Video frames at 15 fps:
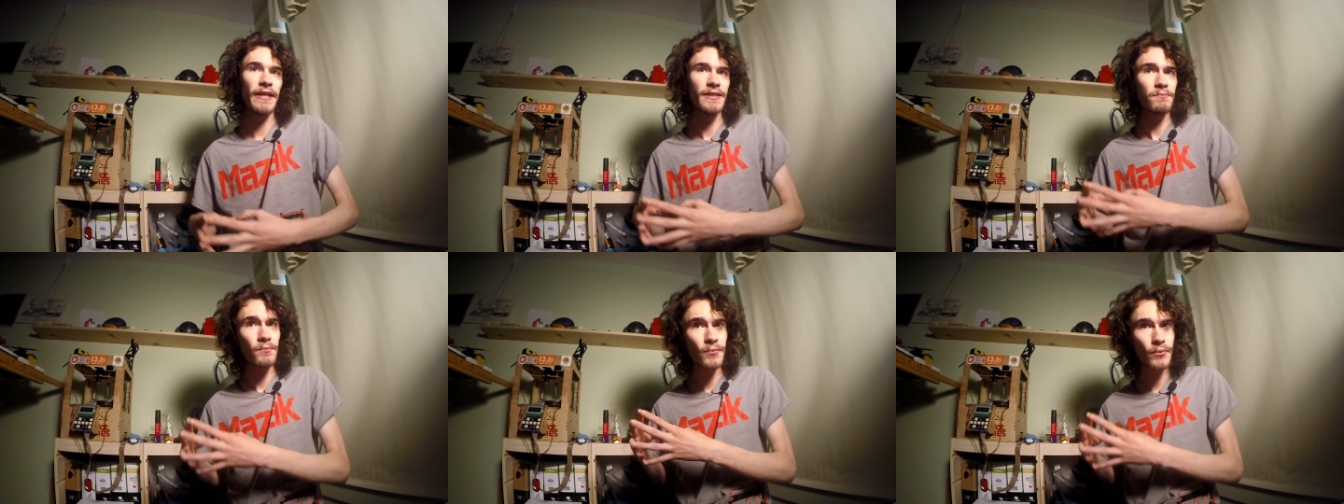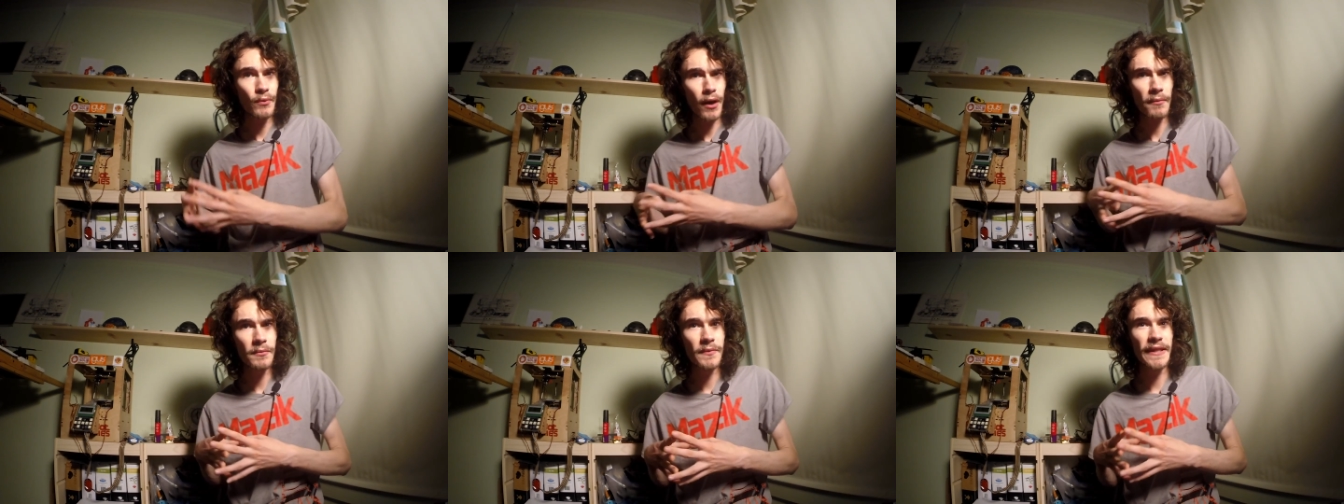it's
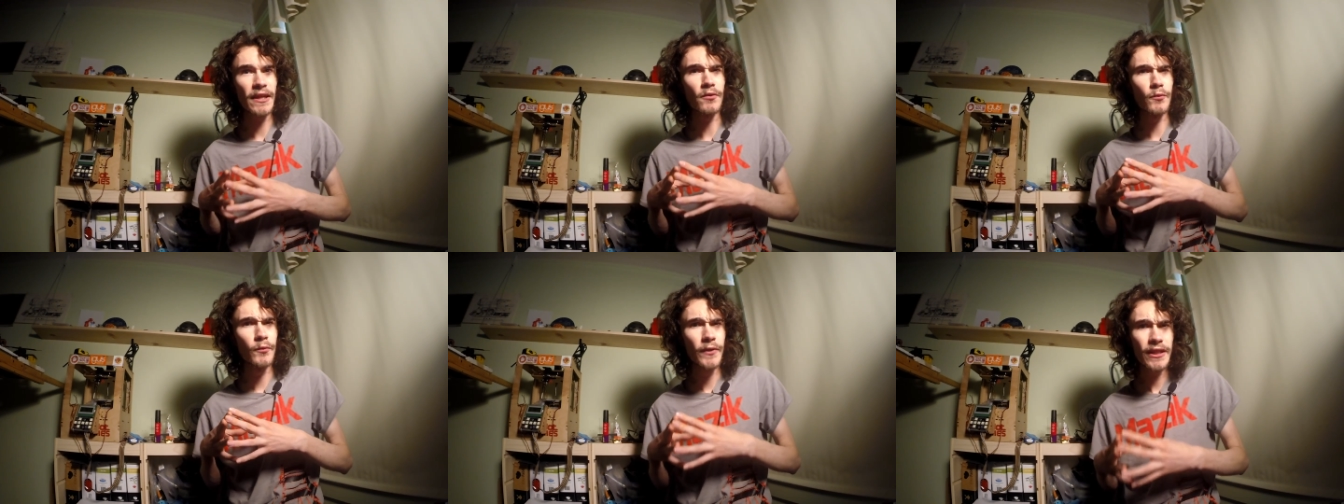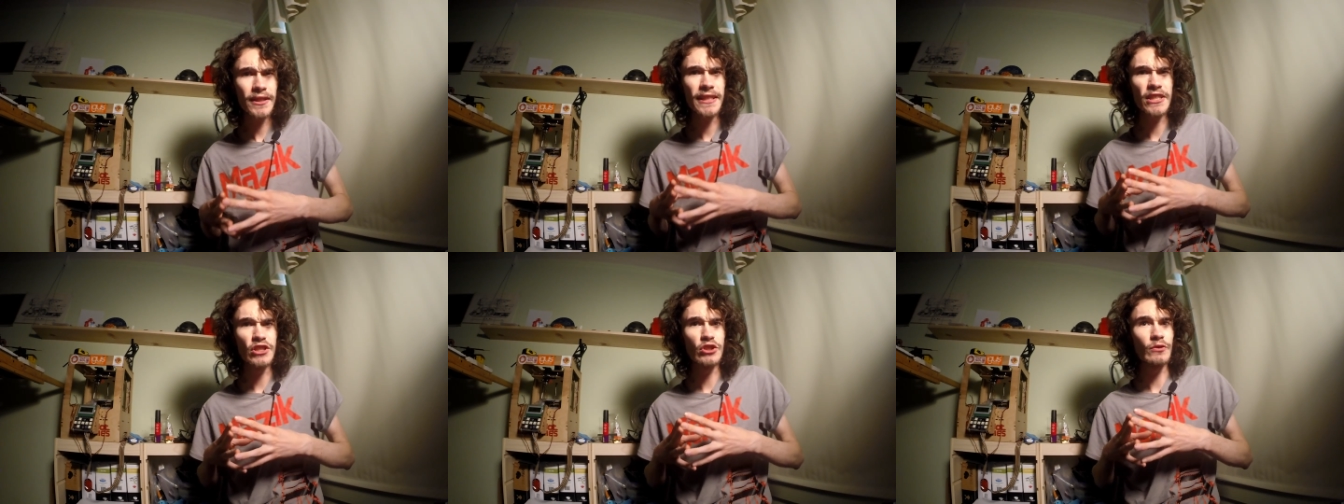probably a
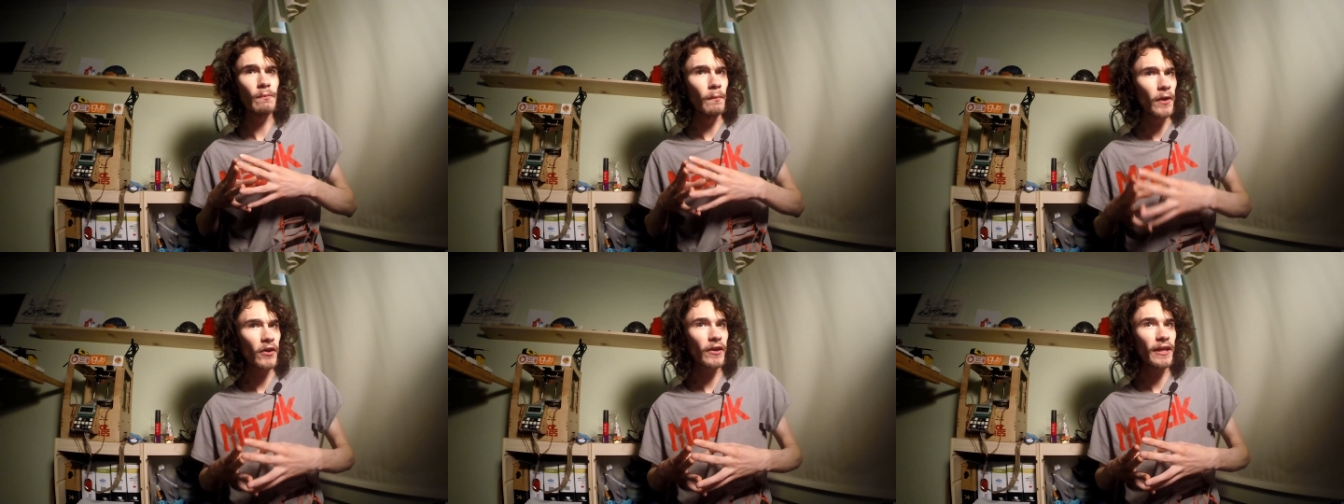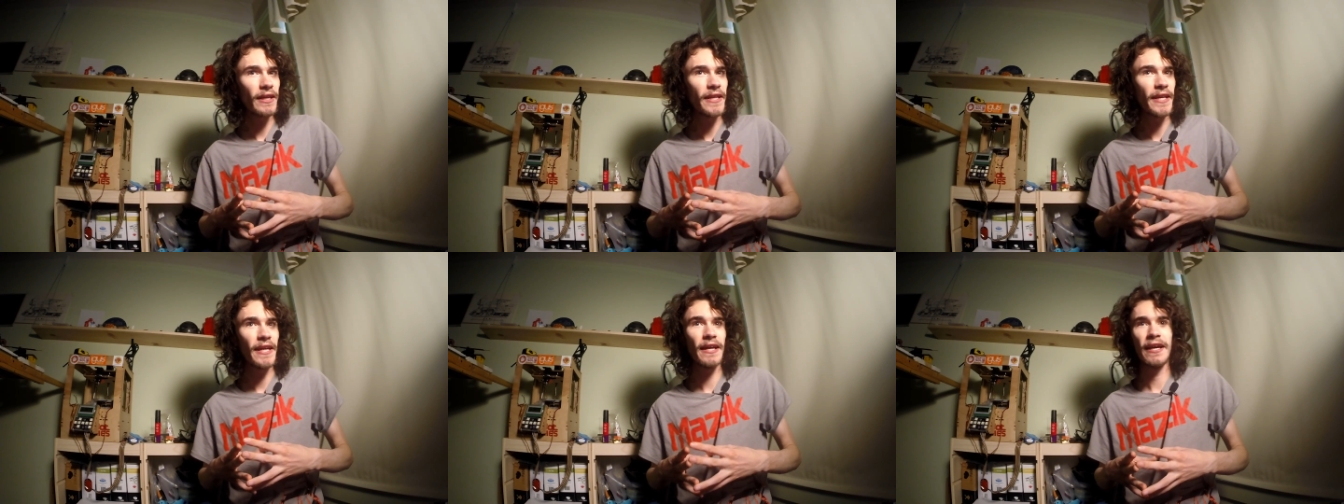really smart
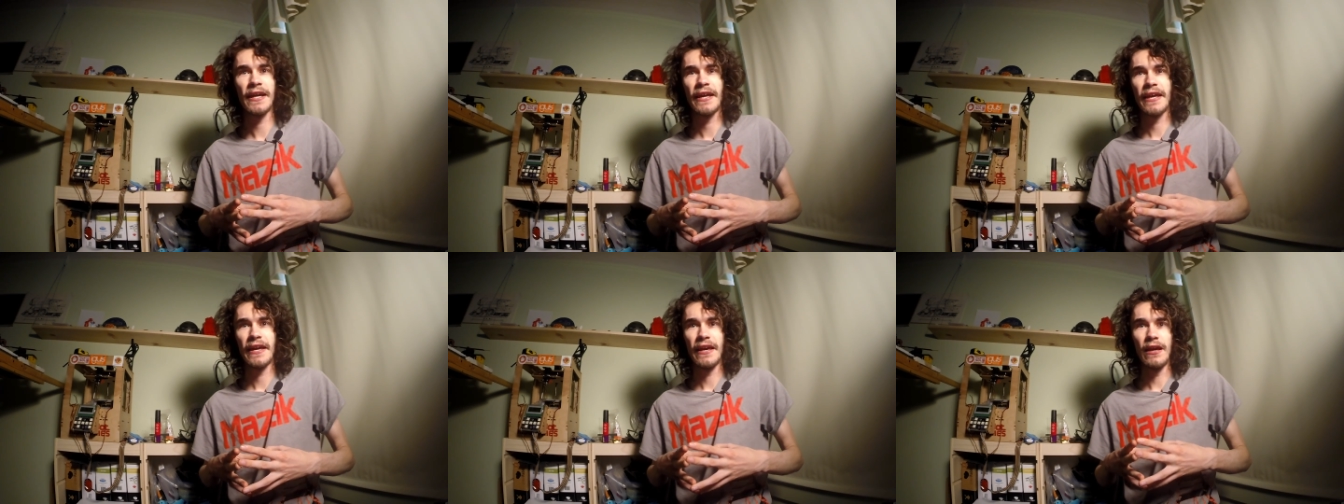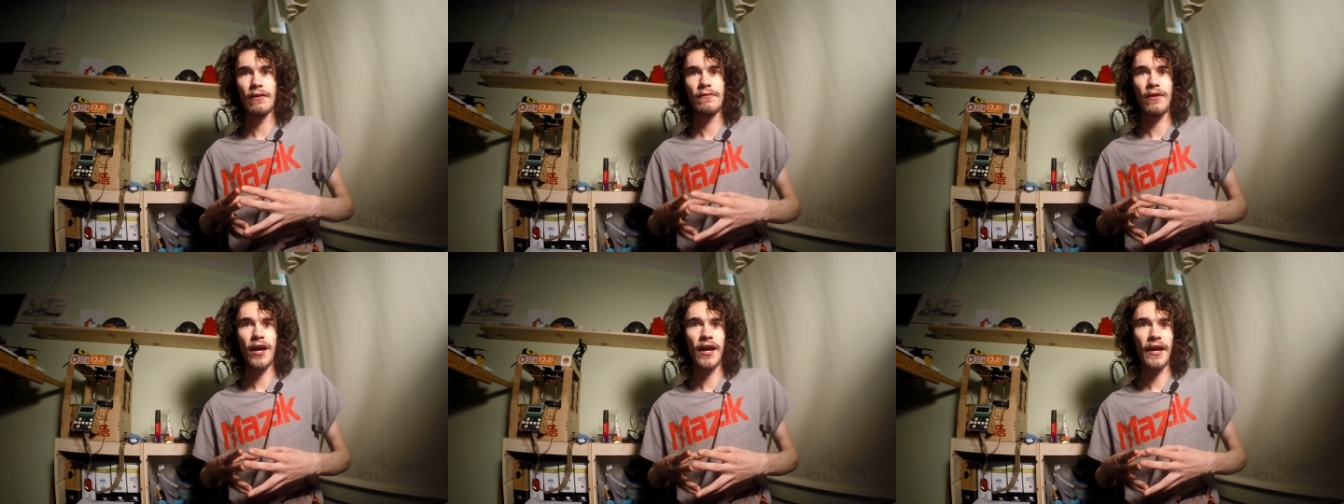idea
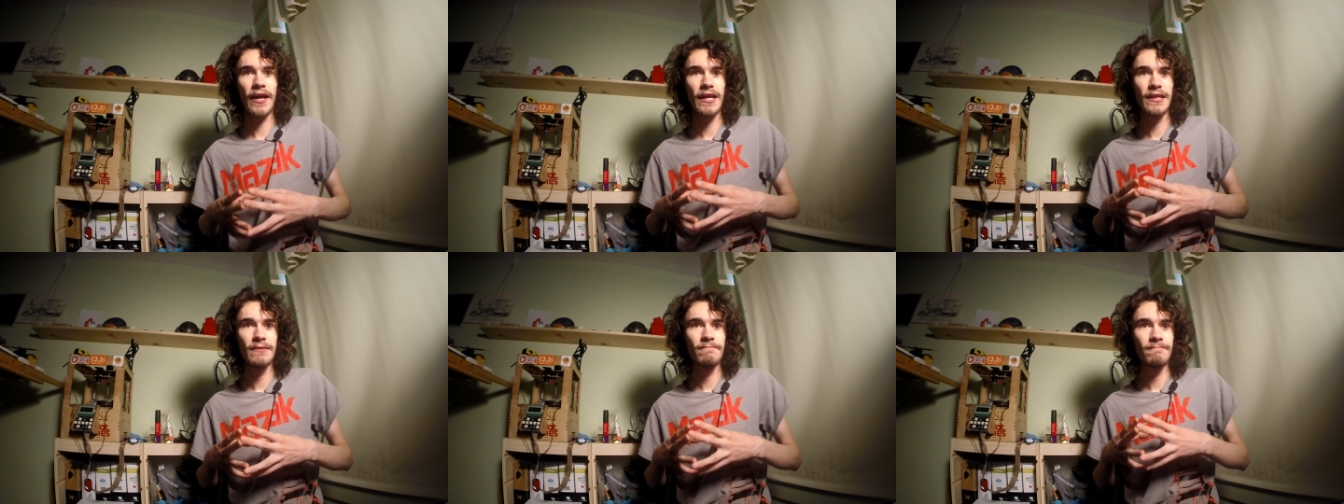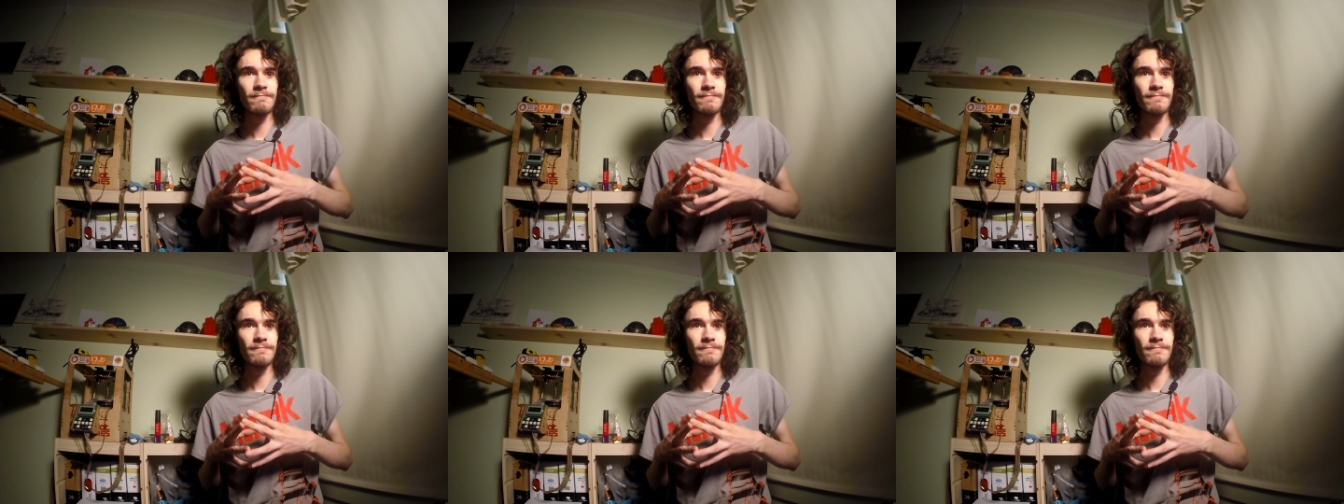if I